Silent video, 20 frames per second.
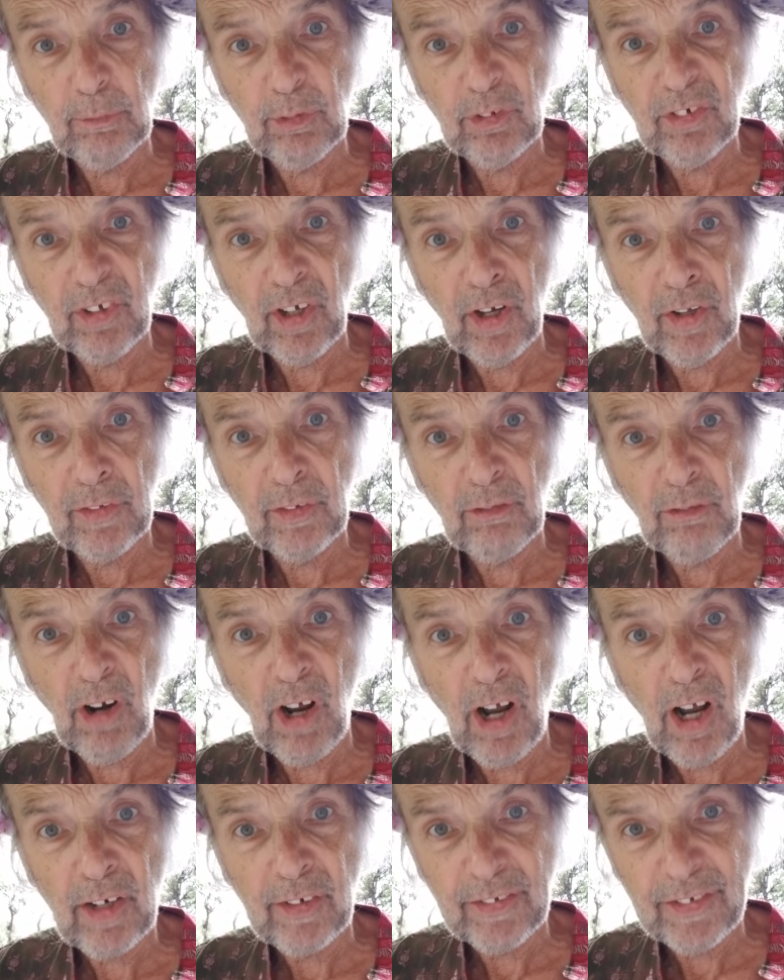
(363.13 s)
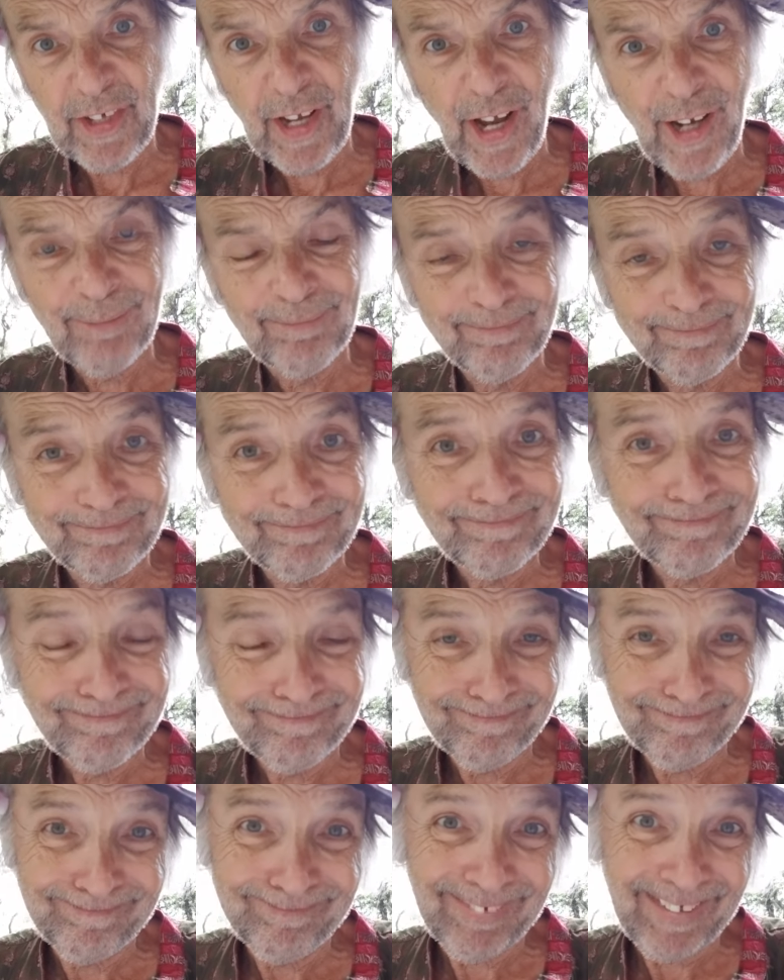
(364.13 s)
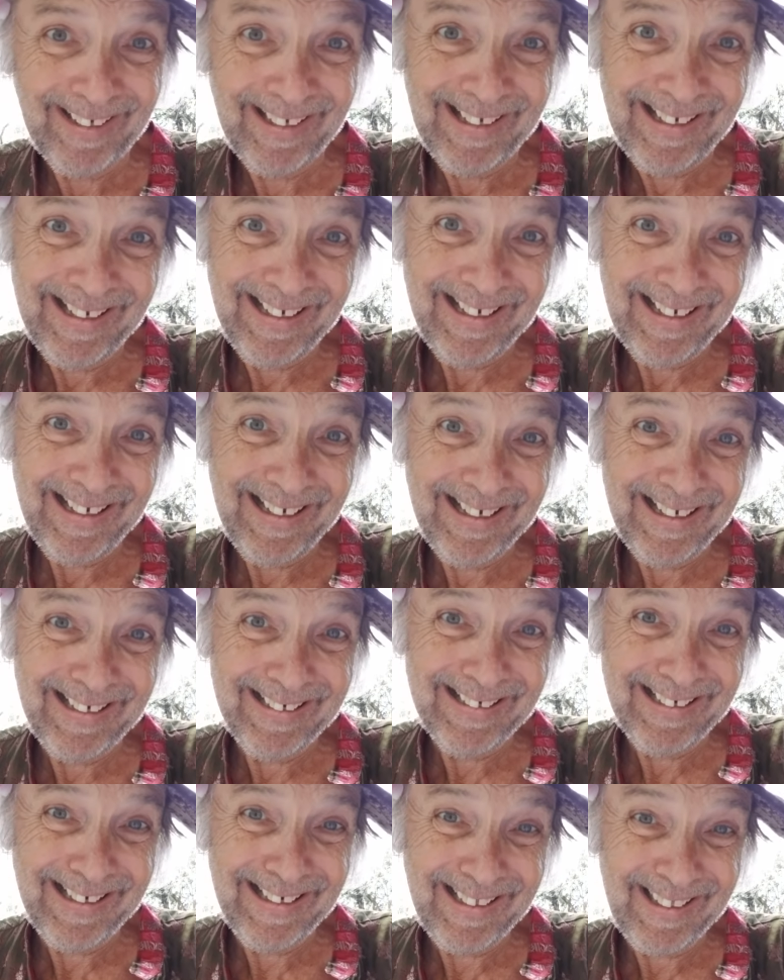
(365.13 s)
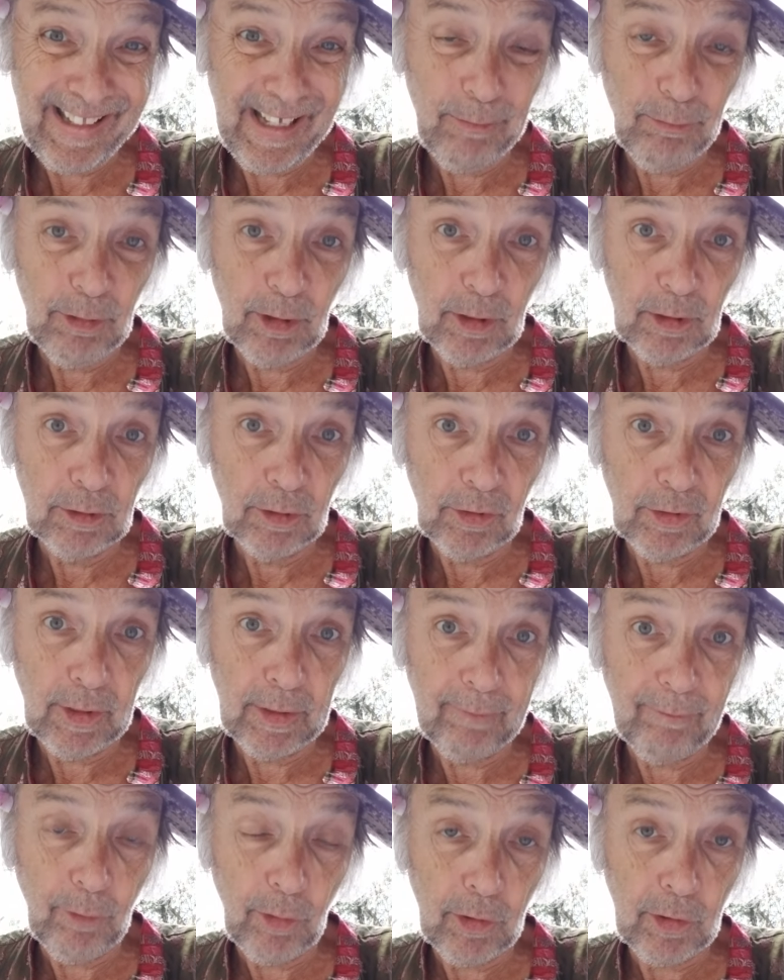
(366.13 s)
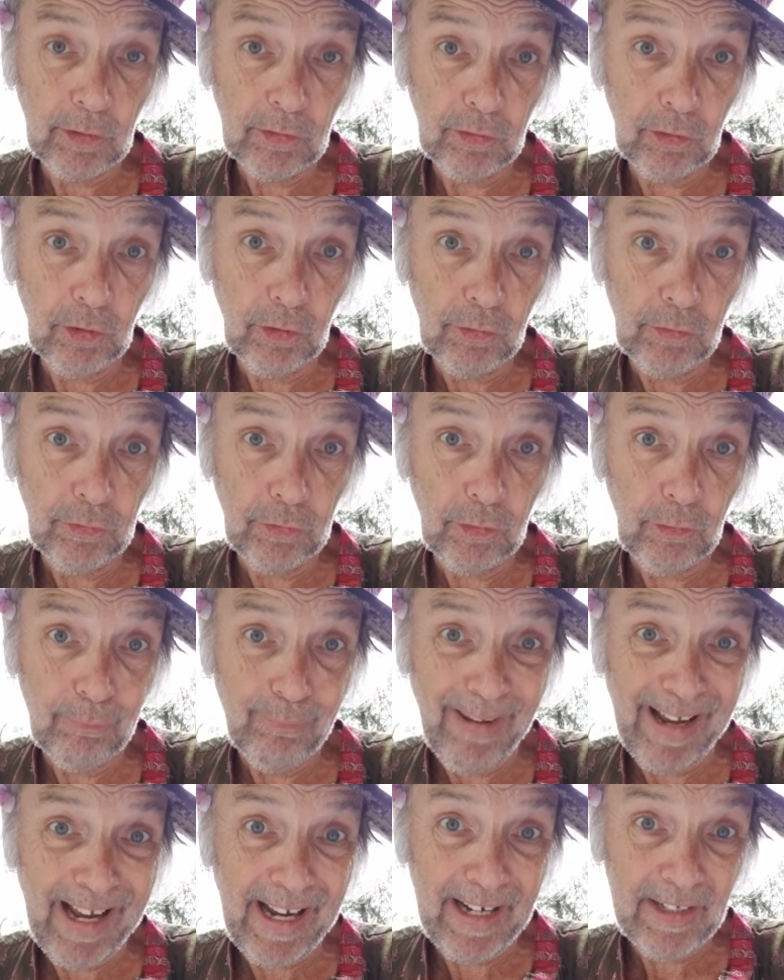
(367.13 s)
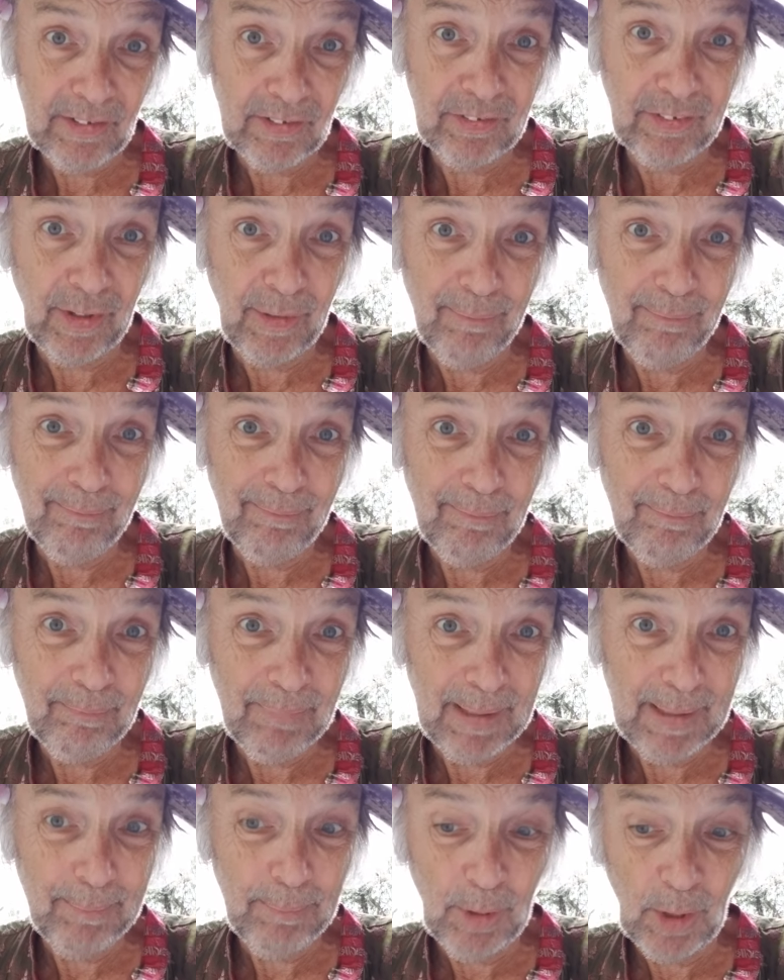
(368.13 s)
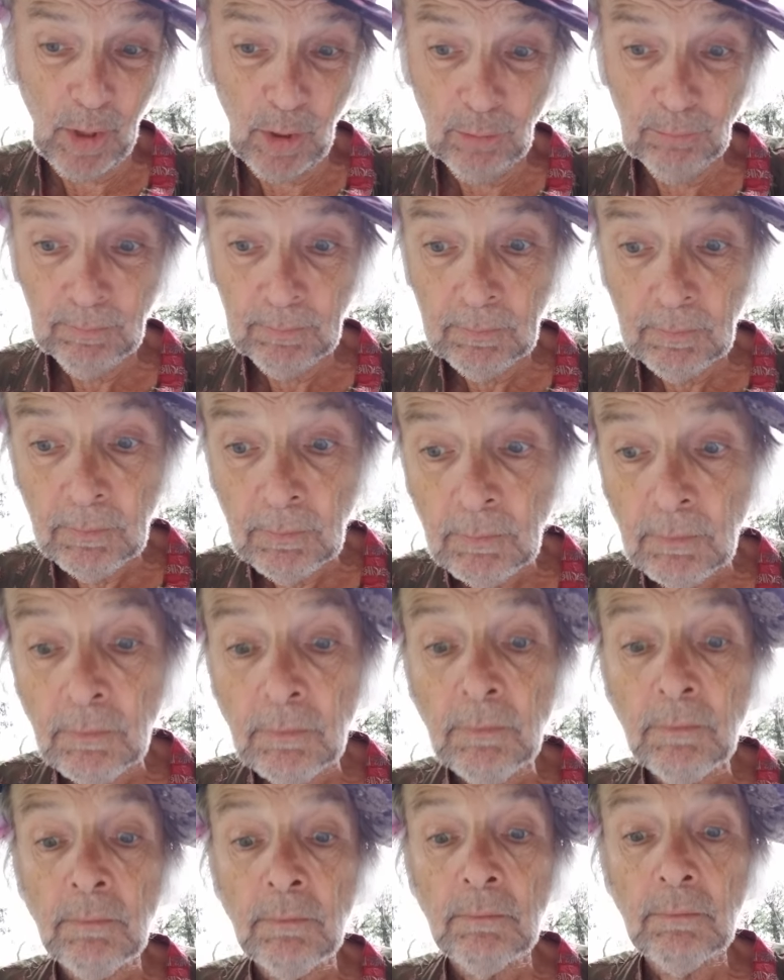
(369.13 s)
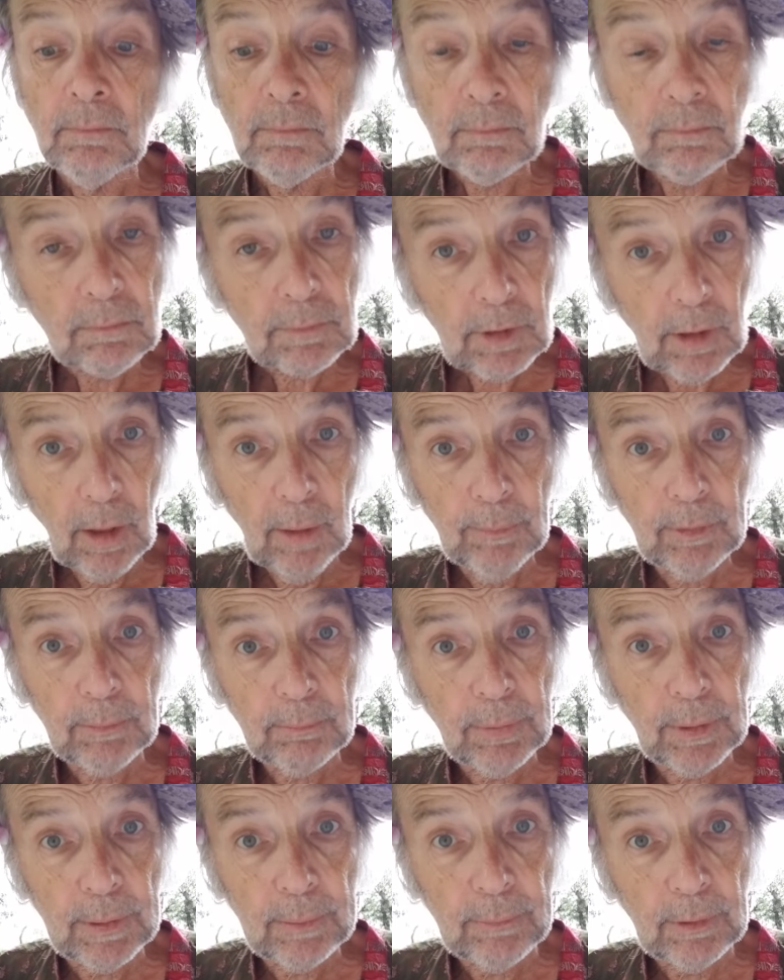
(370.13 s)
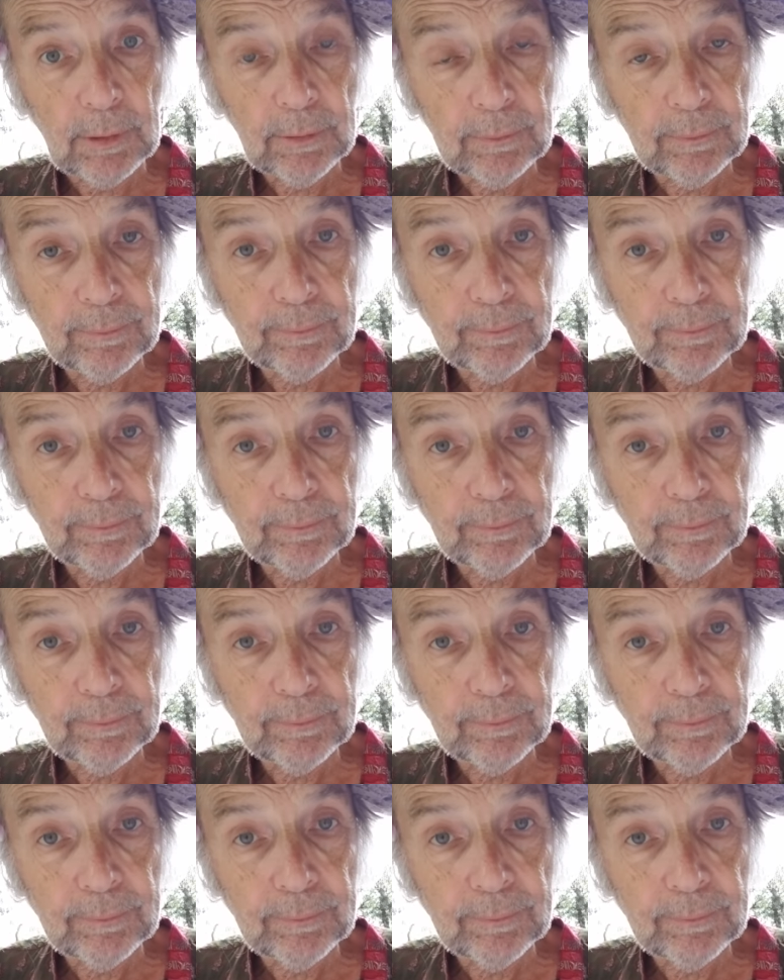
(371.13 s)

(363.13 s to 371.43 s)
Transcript: was on the rocks, yeah. And they were looking for an excuse to bash some people, common people.